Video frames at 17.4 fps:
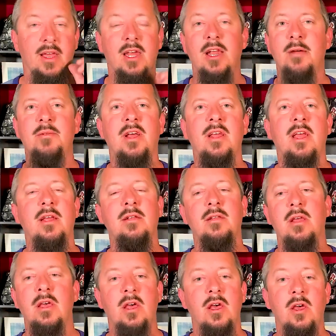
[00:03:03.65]
And I'm not
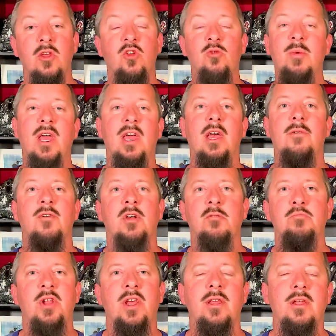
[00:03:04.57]
and you may have a
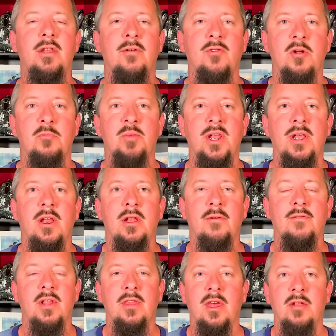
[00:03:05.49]
completely different opinion
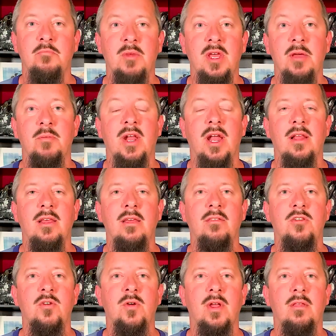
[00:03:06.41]
of it than me, but at
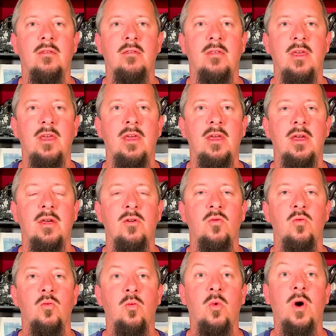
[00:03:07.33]
least you can see
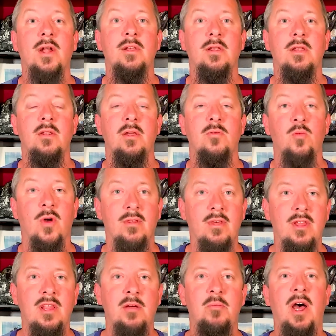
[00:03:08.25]
what
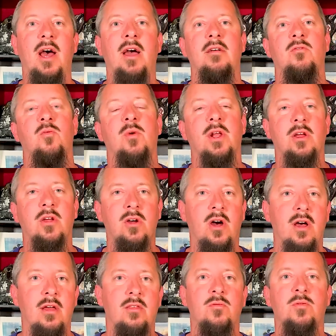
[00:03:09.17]
was in the box, what it
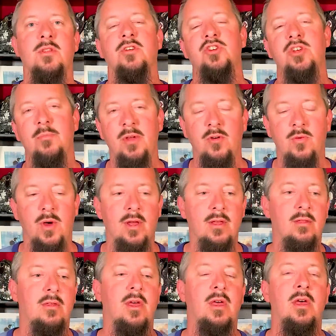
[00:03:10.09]
cost, what the shipping
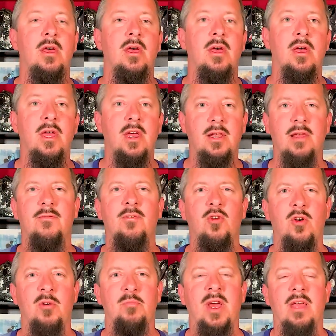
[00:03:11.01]
was. It gives
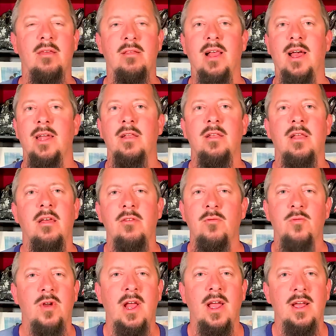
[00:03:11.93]
you a baseline.
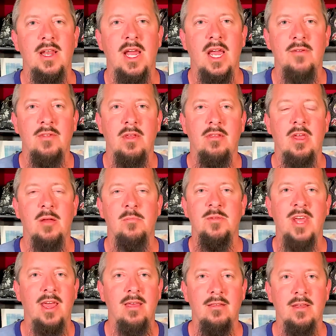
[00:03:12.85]
We're not going to have the same
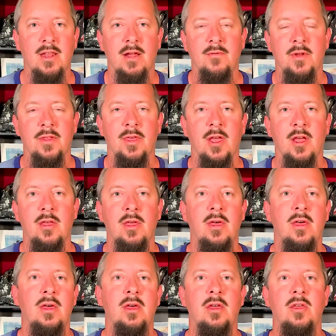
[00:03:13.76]
taste in everything.
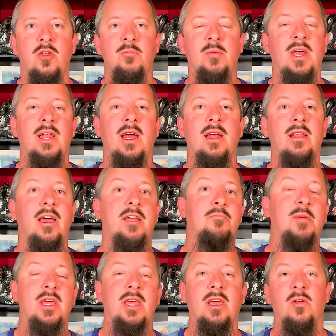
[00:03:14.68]
You may not
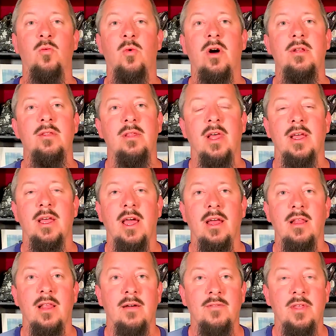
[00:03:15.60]
like Mickey and Walt like
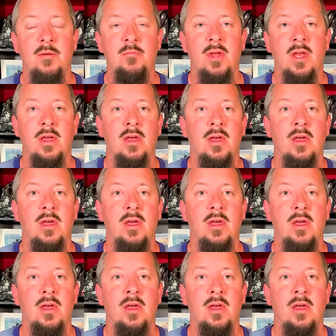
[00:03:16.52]
I love them.